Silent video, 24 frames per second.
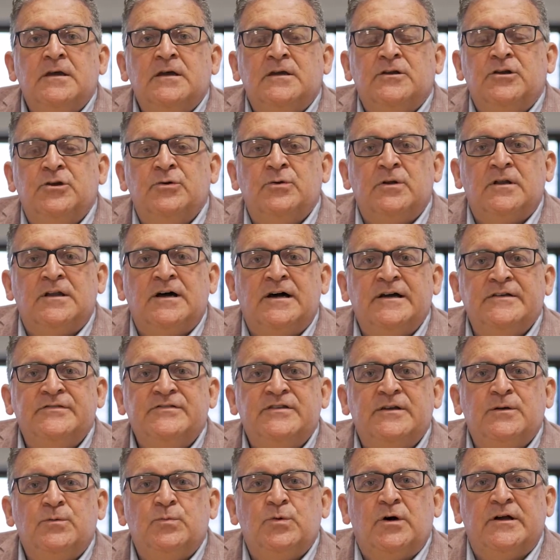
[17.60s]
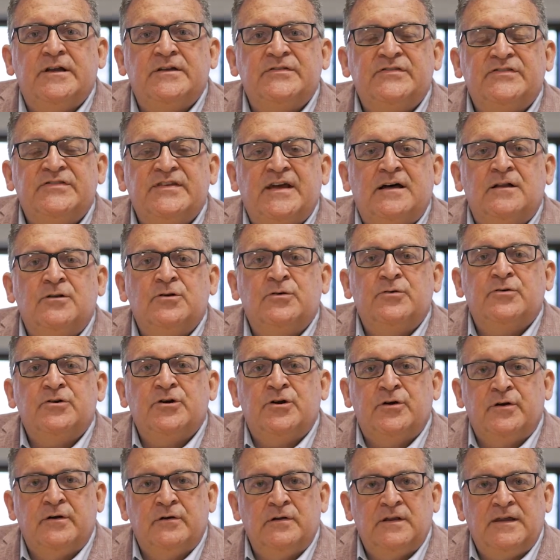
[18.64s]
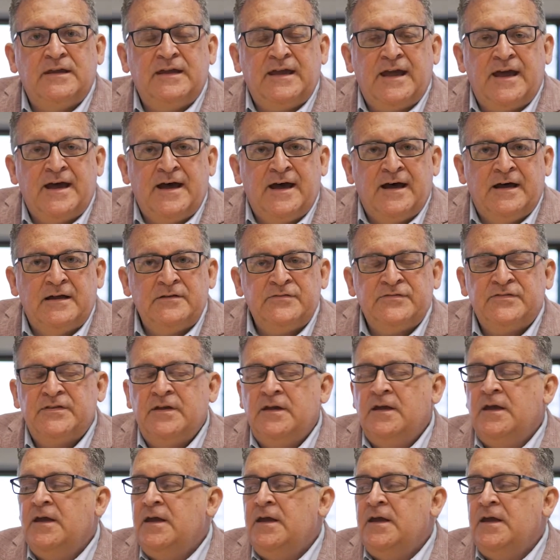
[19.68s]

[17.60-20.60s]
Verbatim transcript: utilizing what a seller currently has.